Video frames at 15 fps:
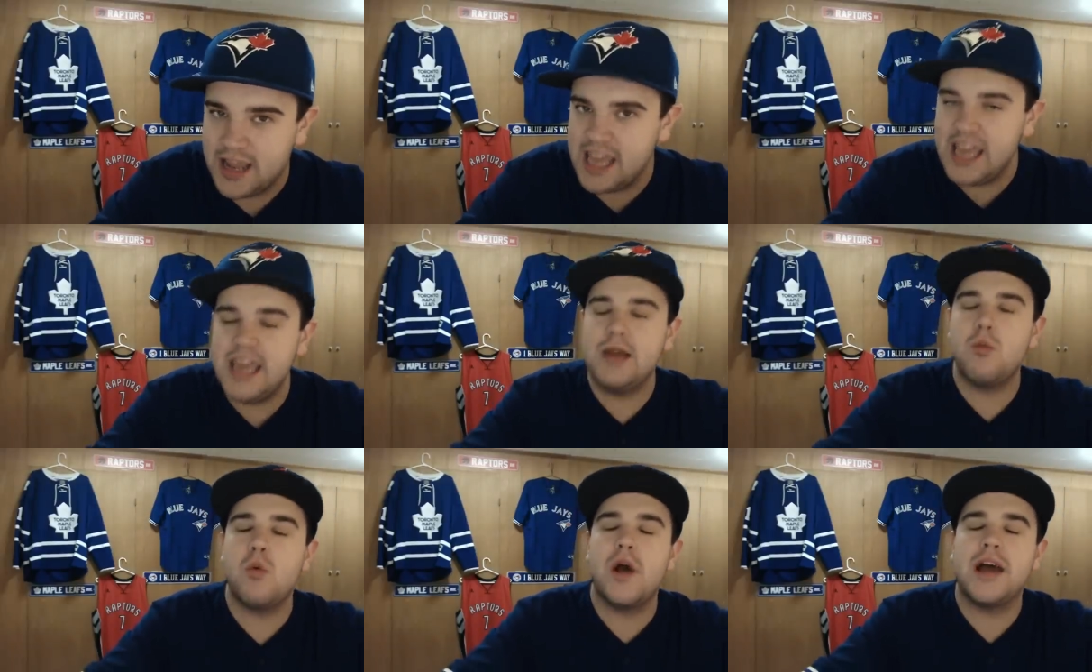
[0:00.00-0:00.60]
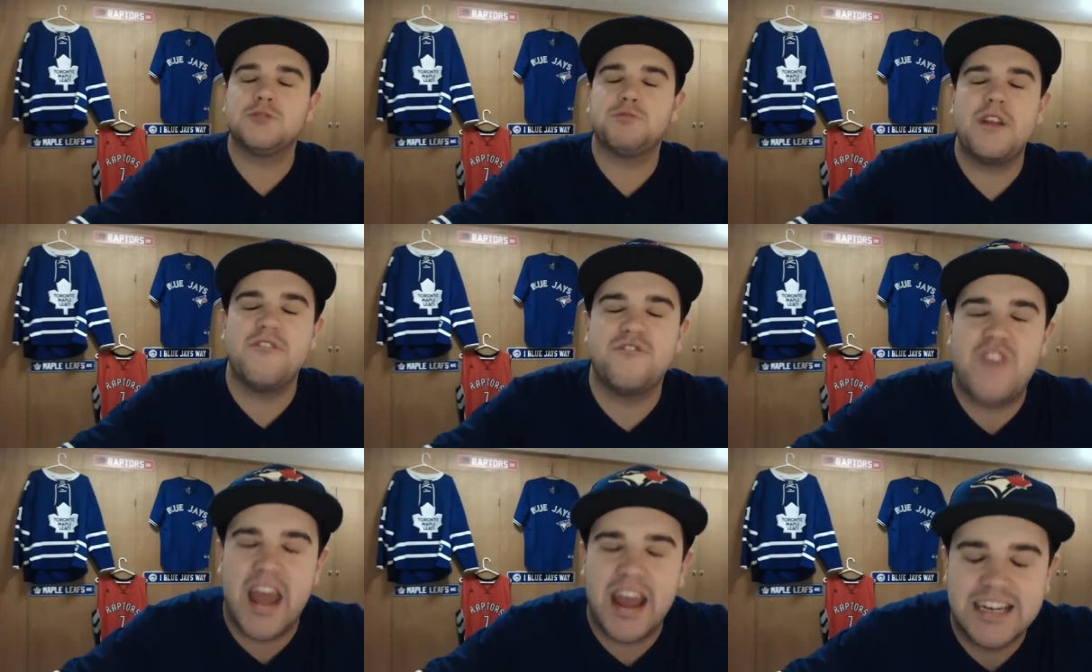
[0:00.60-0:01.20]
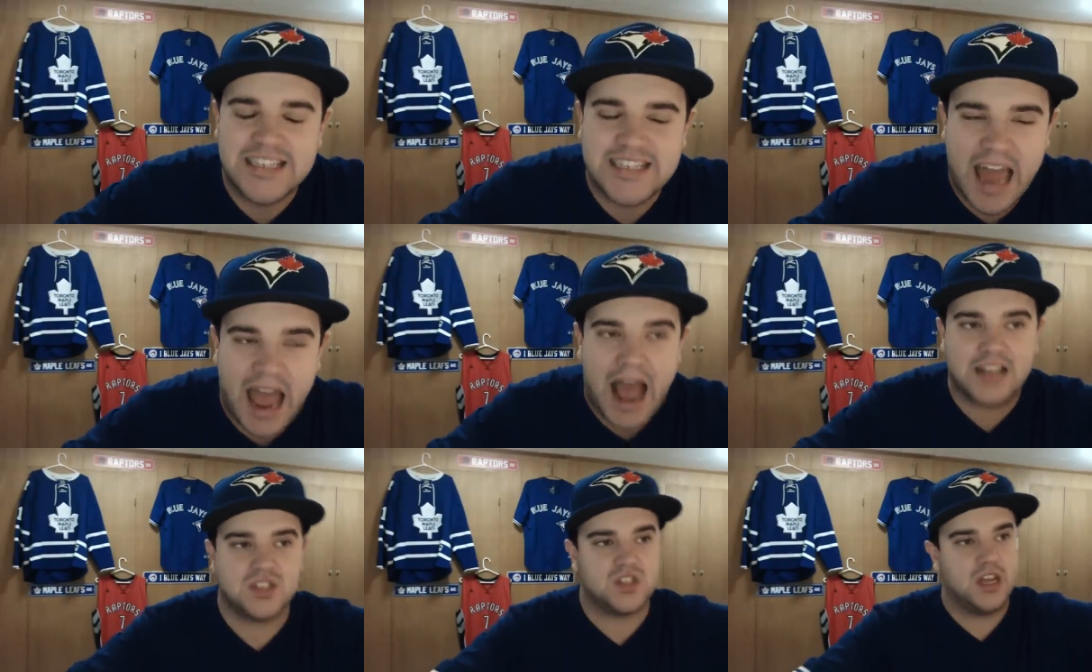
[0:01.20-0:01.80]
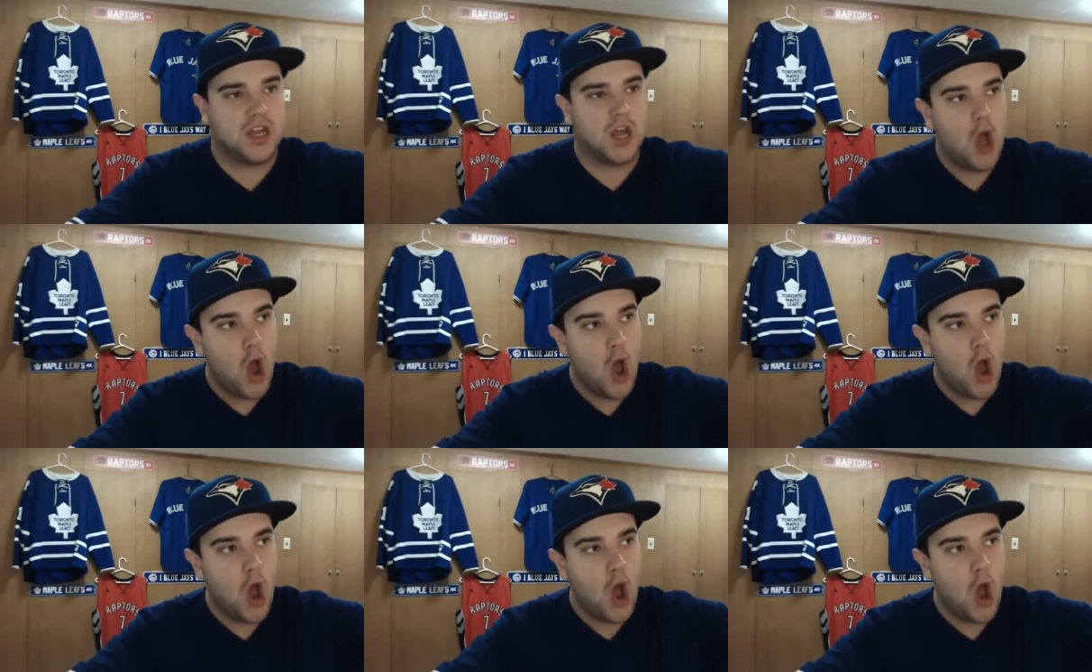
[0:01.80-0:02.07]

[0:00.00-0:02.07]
He has been fantastic